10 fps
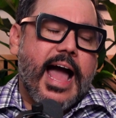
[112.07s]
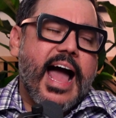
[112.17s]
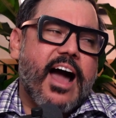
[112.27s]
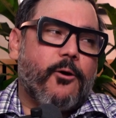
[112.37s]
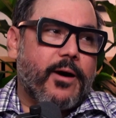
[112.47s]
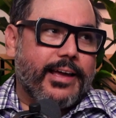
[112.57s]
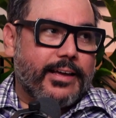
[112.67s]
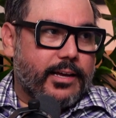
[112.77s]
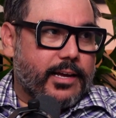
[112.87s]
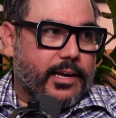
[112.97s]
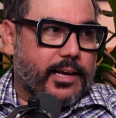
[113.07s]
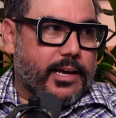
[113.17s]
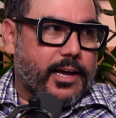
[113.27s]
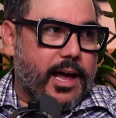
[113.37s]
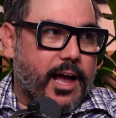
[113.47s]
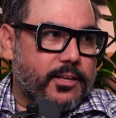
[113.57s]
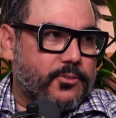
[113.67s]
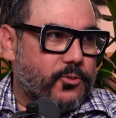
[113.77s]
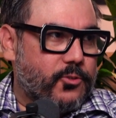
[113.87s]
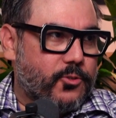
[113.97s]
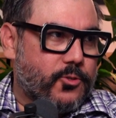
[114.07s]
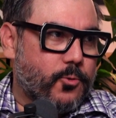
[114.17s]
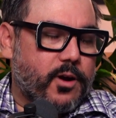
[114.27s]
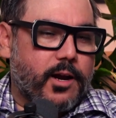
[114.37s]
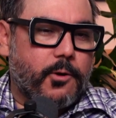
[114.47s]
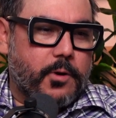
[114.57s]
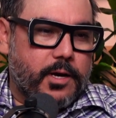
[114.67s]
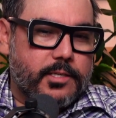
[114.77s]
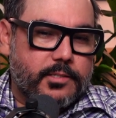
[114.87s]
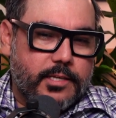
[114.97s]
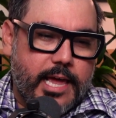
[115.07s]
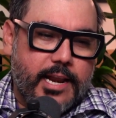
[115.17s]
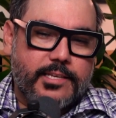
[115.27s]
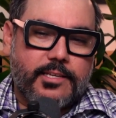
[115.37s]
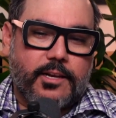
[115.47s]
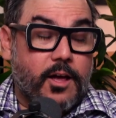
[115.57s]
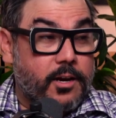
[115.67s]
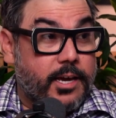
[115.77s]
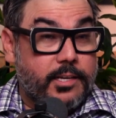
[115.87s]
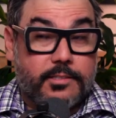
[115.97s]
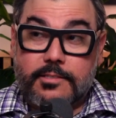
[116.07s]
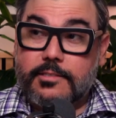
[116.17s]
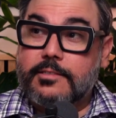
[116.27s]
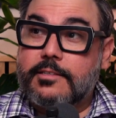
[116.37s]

how I got to where I was, and I said, long nights,